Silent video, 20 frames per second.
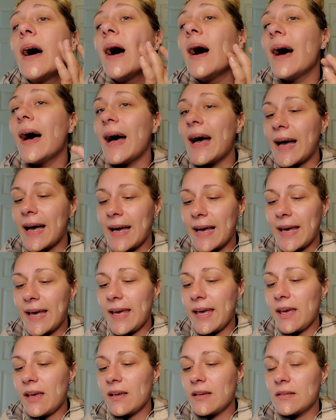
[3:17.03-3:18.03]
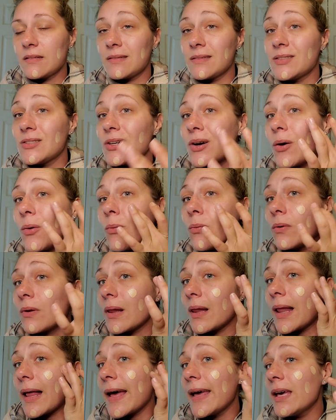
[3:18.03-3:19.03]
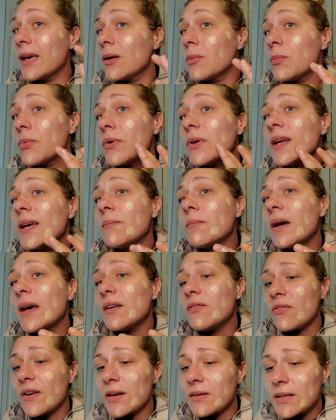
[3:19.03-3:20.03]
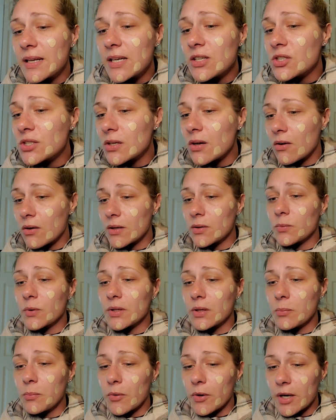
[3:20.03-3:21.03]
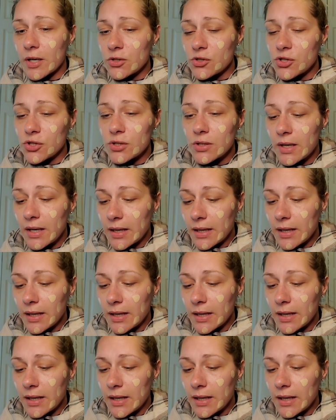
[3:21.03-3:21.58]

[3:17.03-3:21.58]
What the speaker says: I don't like putting my foundation on with a brush.